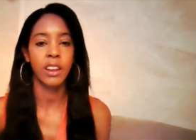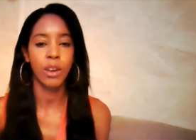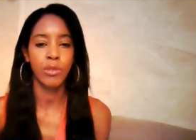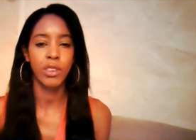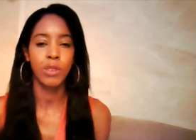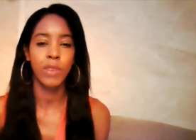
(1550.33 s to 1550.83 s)

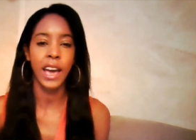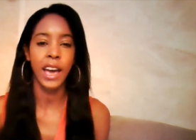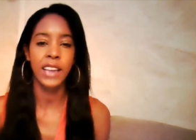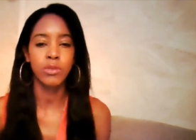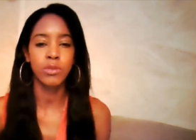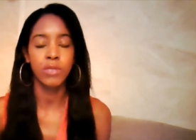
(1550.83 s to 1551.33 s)
know, you
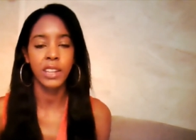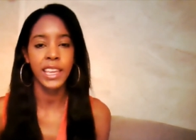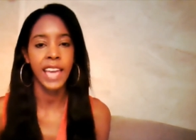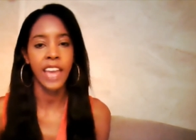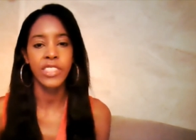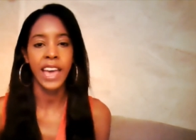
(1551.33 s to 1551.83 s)
guys really
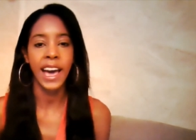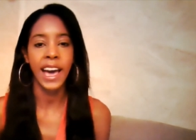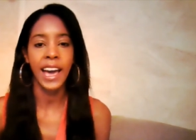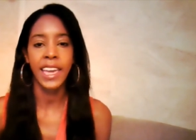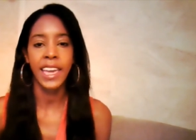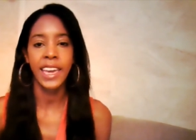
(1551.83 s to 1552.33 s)
get
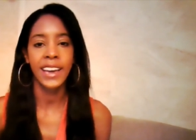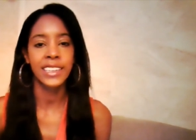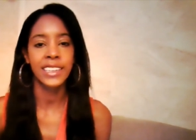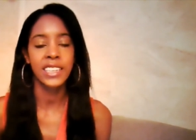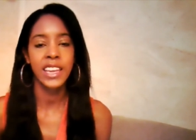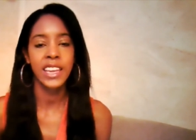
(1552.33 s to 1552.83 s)
that.
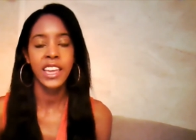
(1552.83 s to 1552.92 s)
And